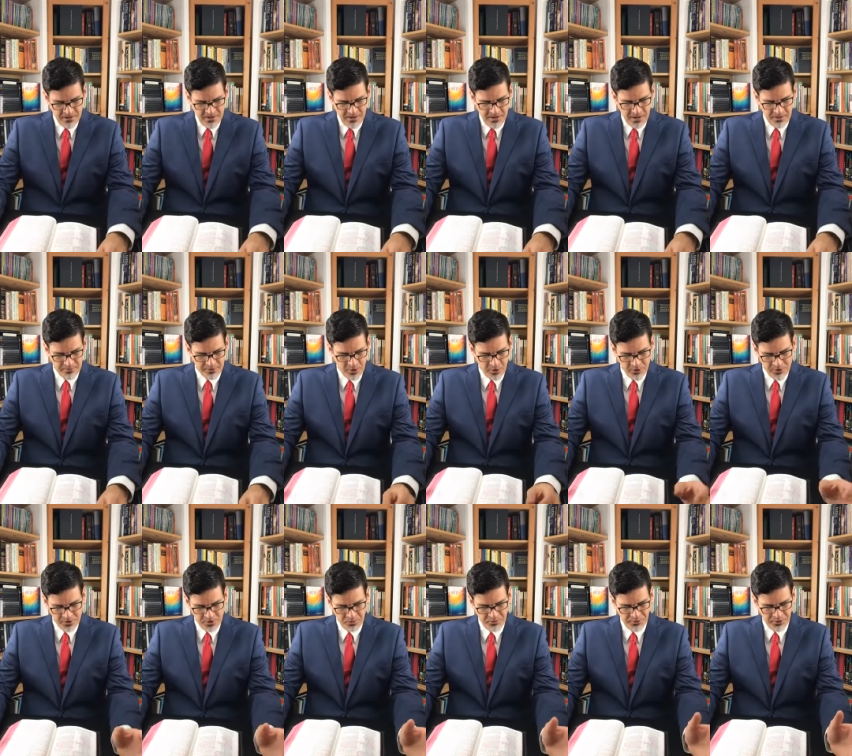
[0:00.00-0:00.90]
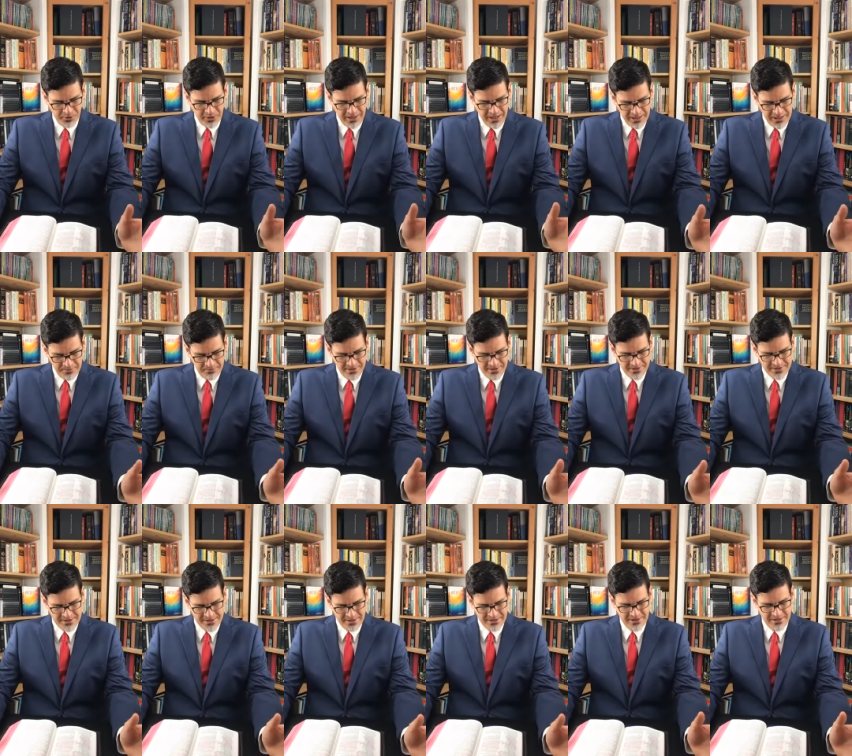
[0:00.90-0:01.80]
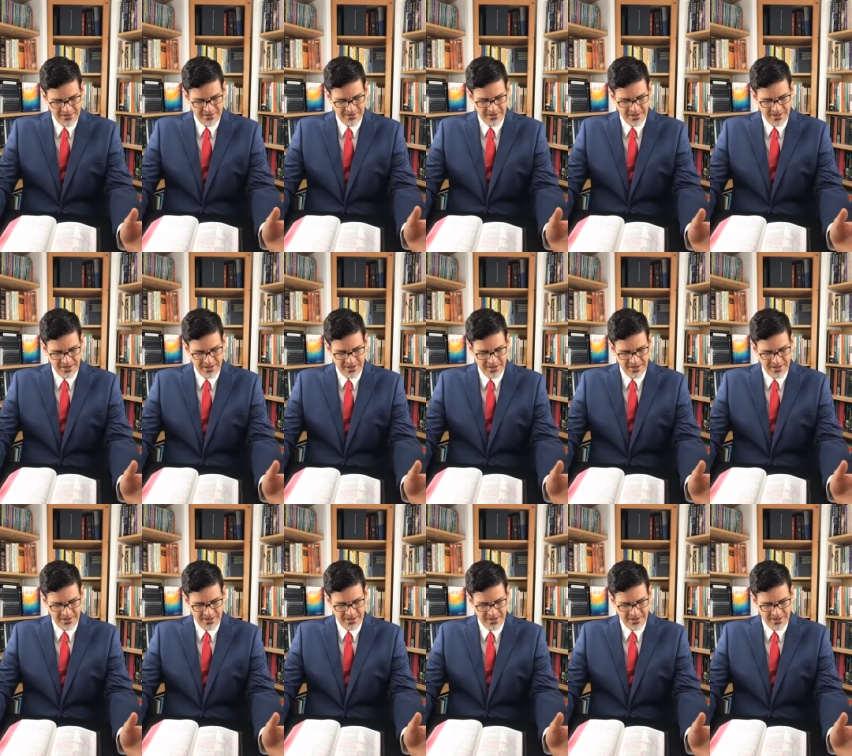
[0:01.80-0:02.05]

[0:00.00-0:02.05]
I'm going to put enmity,